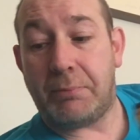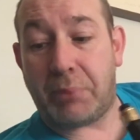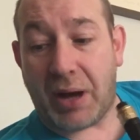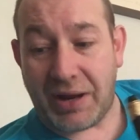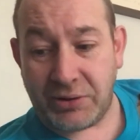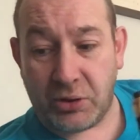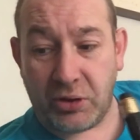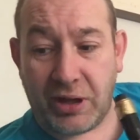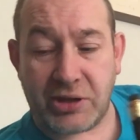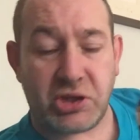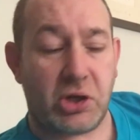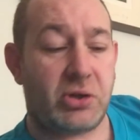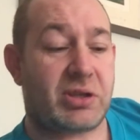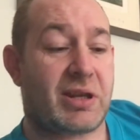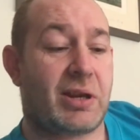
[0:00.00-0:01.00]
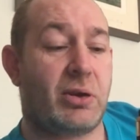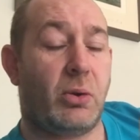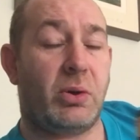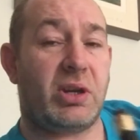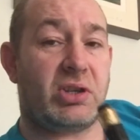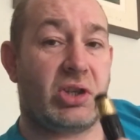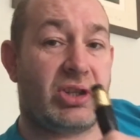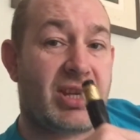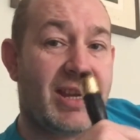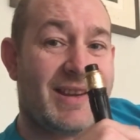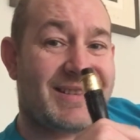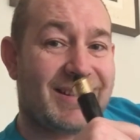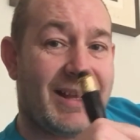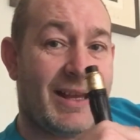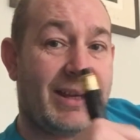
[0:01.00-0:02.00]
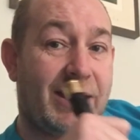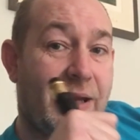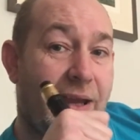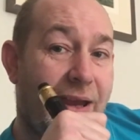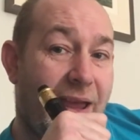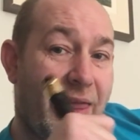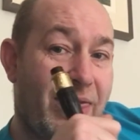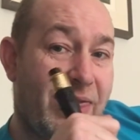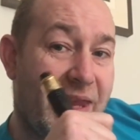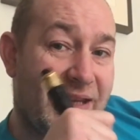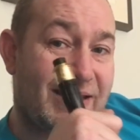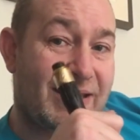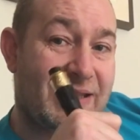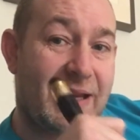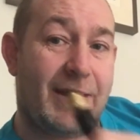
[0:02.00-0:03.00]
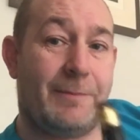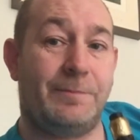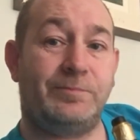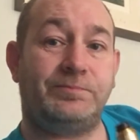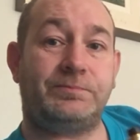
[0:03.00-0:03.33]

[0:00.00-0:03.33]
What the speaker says: But I know that juice and I know what it should taste like. And this is it.